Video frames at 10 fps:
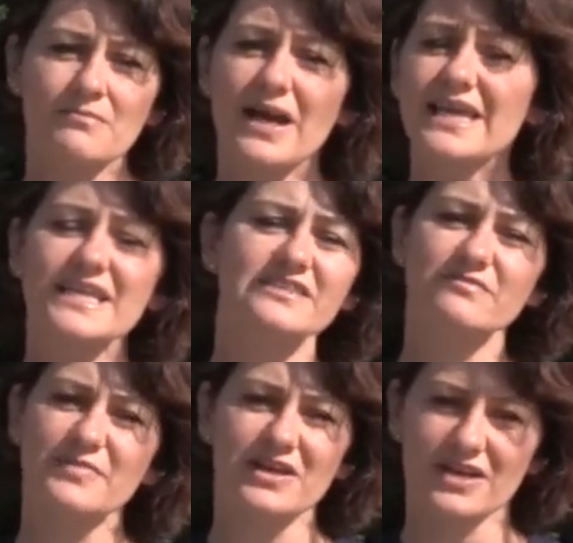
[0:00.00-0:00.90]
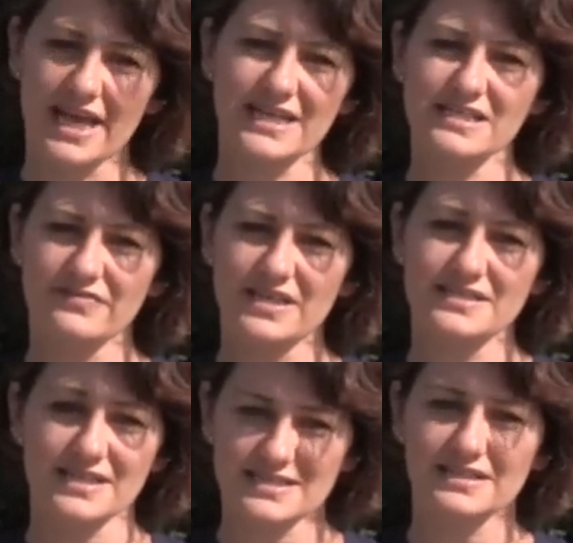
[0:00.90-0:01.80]
My kids have been on
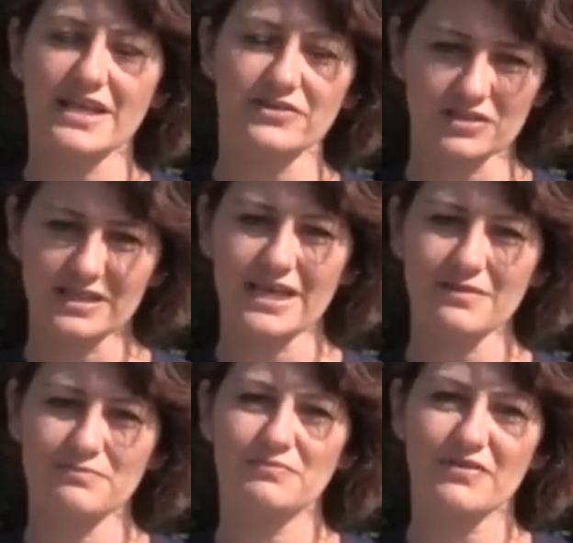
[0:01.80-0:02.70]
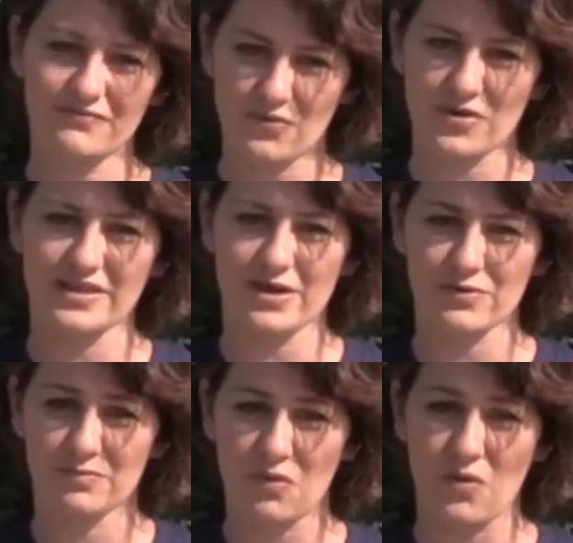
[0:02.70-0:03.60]
ATVs since literally before they
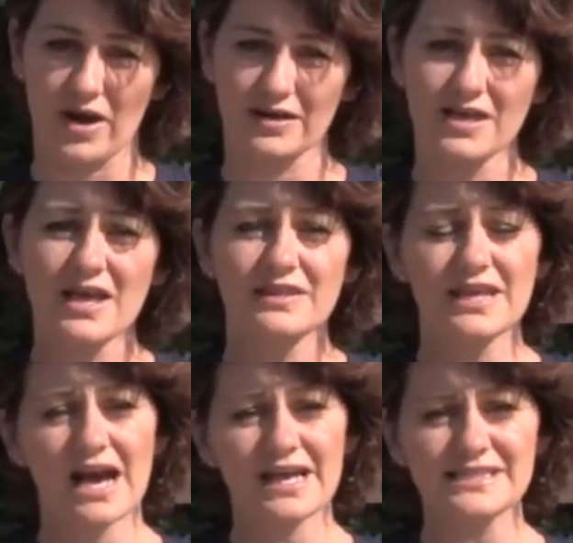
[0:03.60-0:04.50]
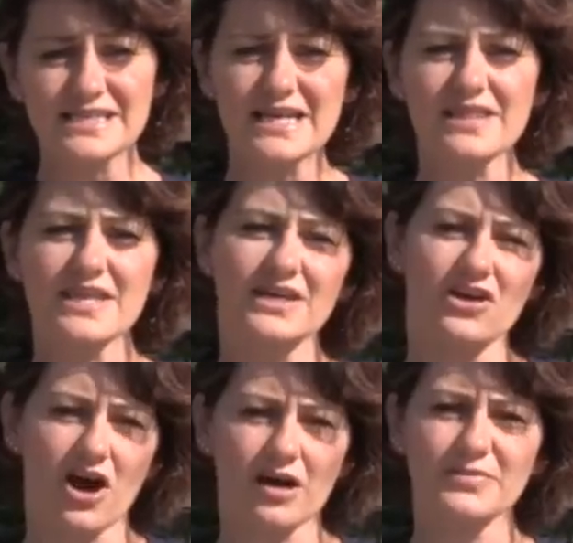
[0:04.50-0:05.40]
were born. The idea that
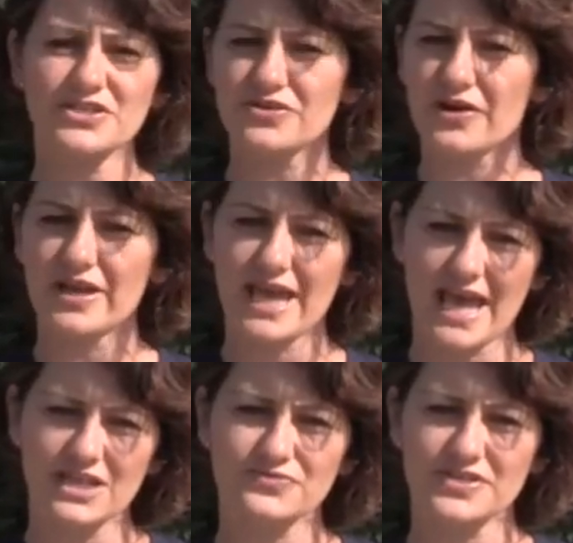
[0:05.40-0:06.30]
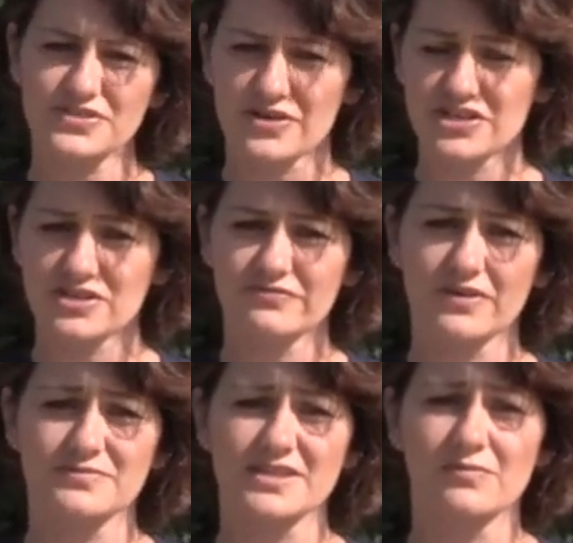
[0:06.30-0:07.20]
an arbitrary age restriction
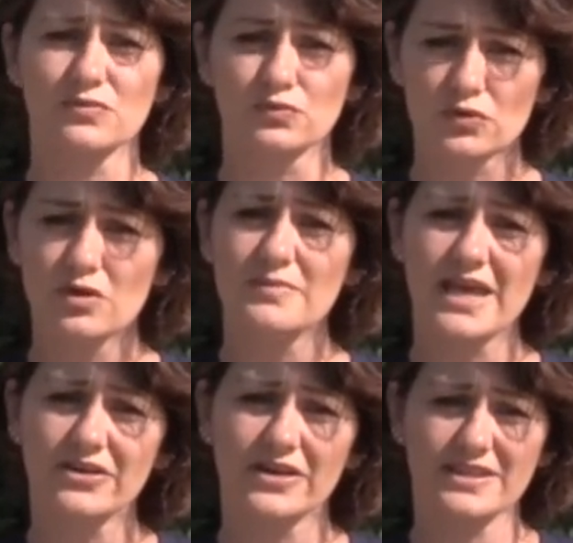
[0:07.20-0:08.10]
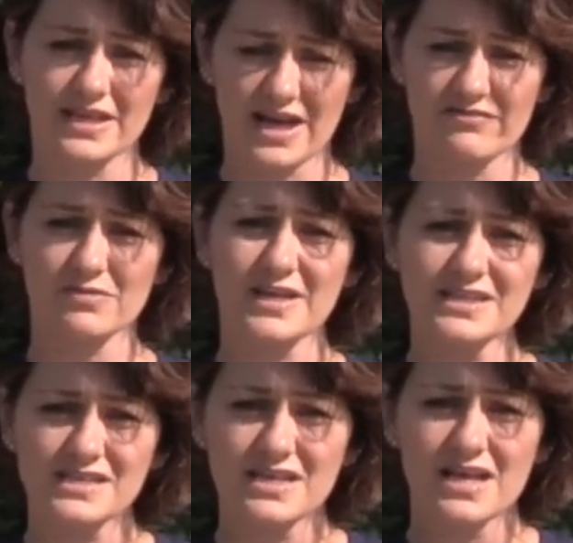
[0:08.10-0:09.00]
from some rulemaker in the
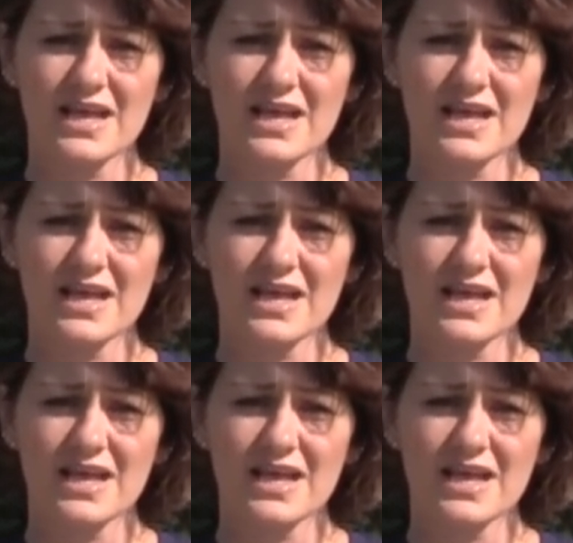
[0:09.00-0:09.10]
government